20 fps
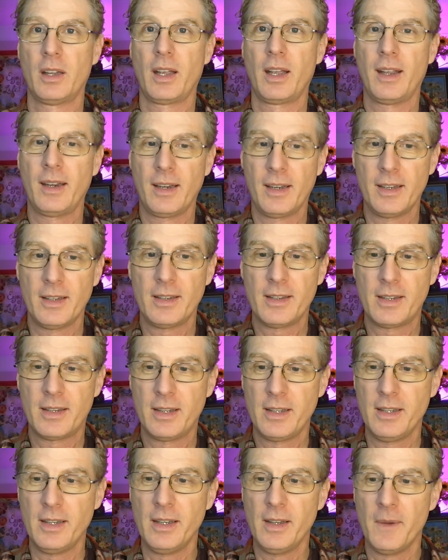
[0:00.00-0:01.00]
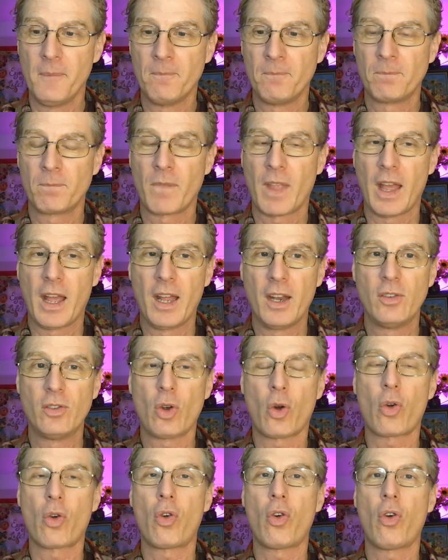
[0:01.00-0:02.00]
It is the end
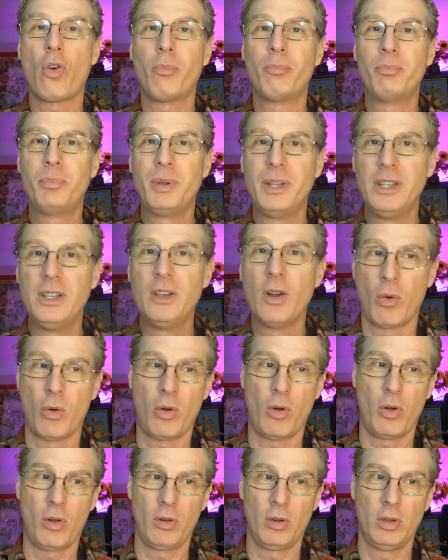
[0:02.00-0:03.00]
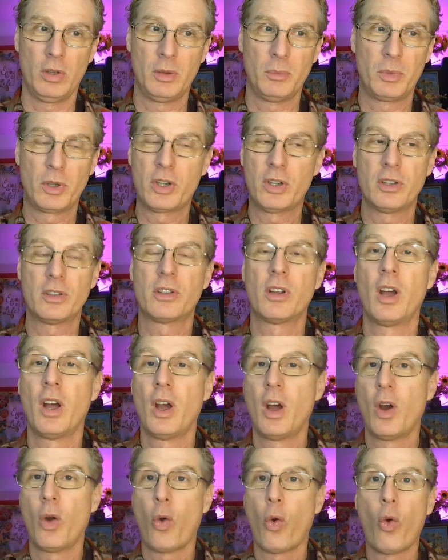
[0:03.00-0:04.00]
all be all because
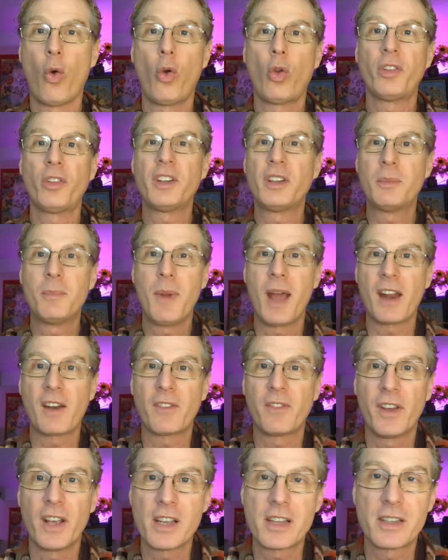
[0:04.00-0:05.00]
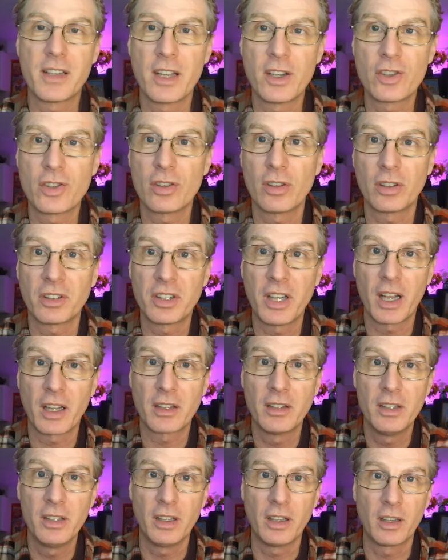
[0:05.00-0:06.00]
all these manifestational
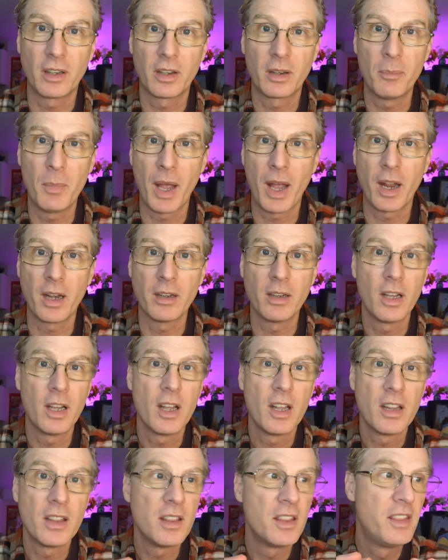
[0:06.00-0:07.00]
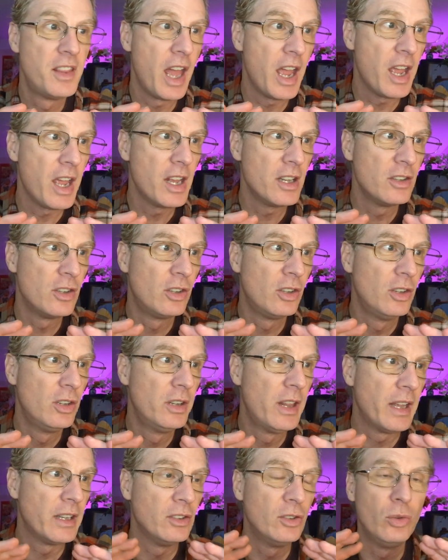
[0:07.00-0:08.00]
techniques, man, they
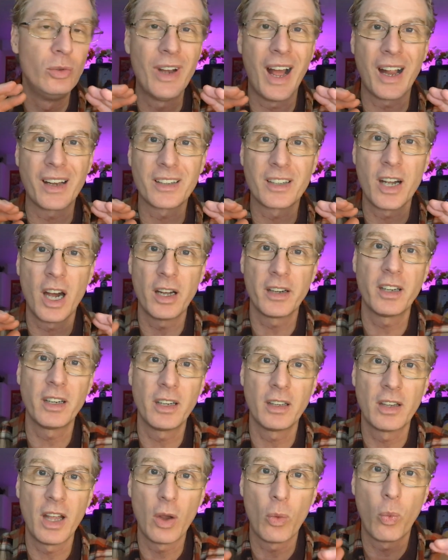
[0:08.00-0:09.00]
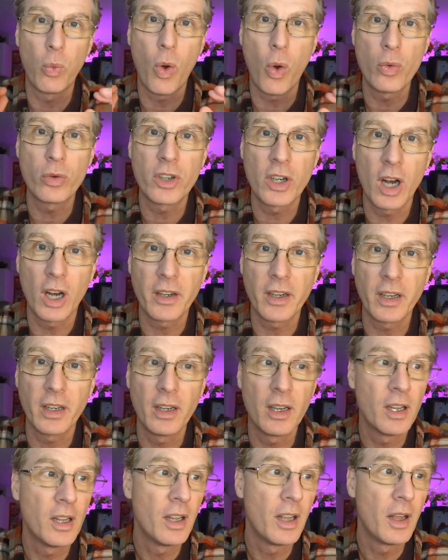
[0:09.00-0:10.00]
they do not cut it, they won't cut
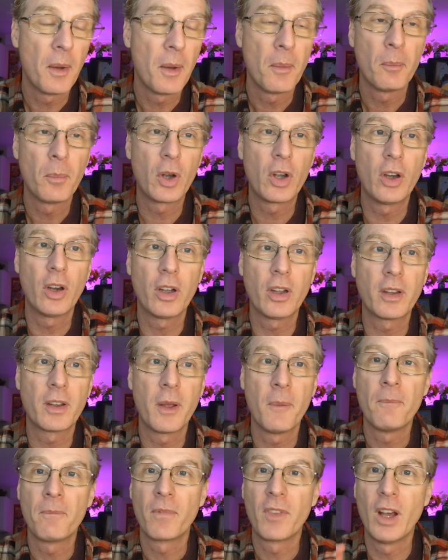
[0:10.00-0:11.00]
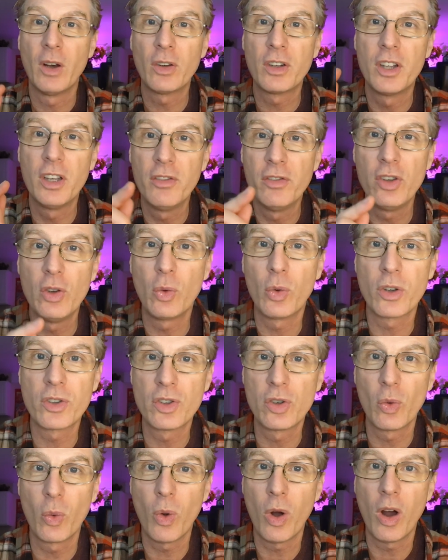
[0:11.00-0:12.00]
it because they'll give you what
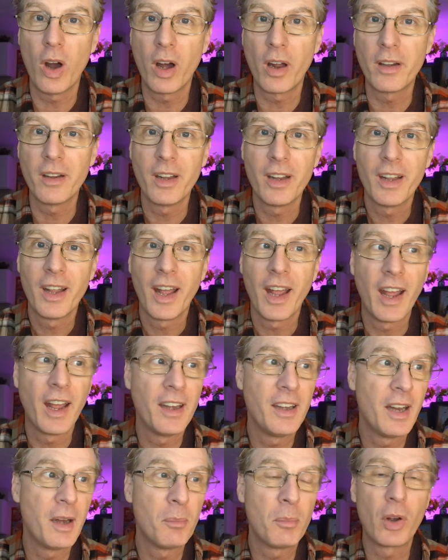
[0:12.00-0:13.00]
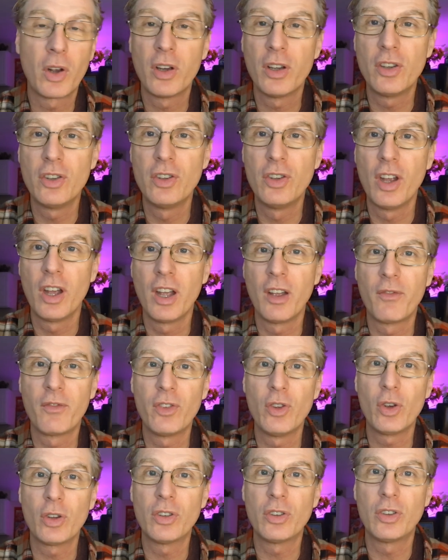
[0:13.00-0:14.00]
you want and then because if
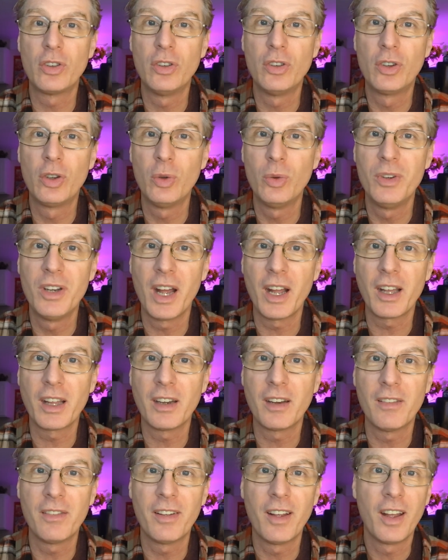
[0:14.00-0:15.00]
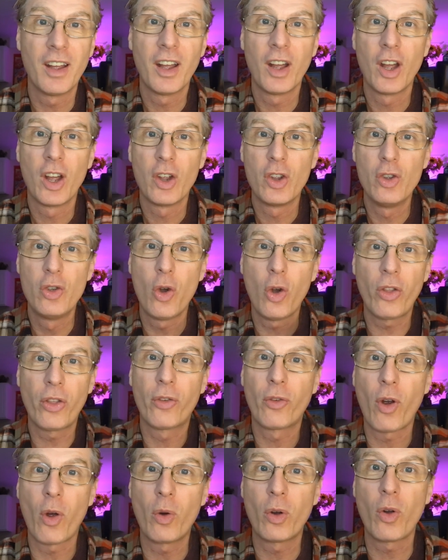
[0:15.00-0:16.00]
you're too negative, you'll
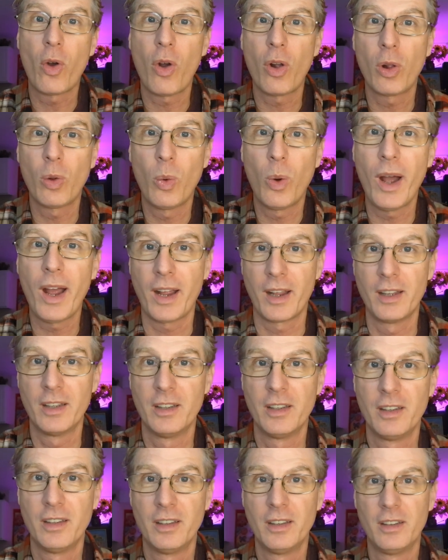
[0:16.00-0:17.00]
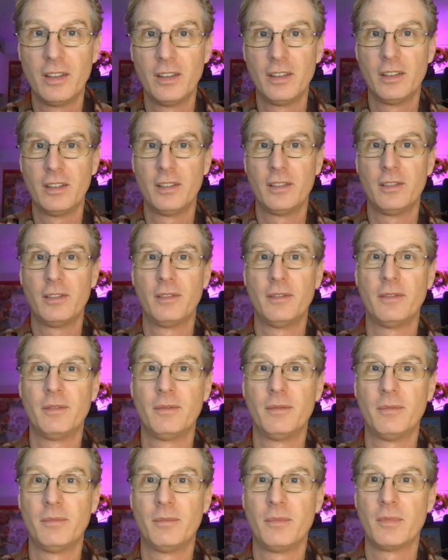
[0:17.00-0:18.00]
throw it all away.
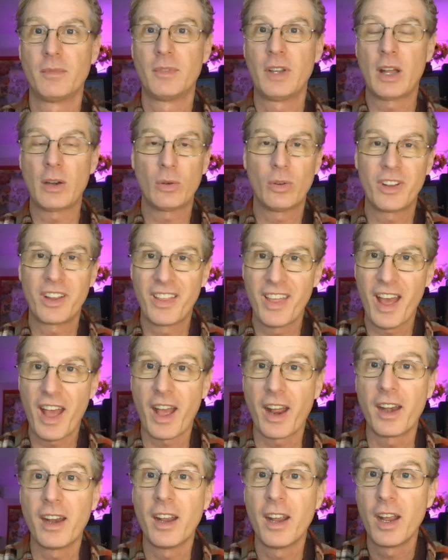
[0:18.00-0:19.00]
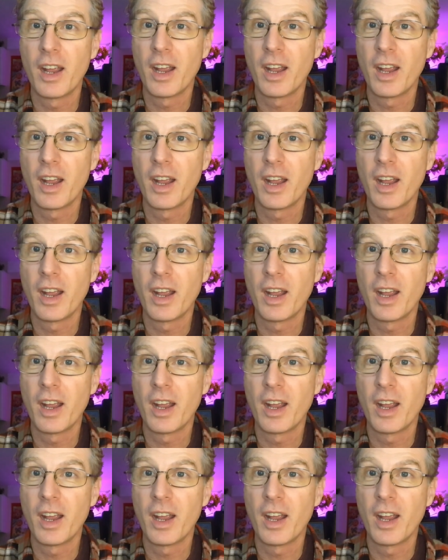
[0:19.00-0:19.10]
Not only that,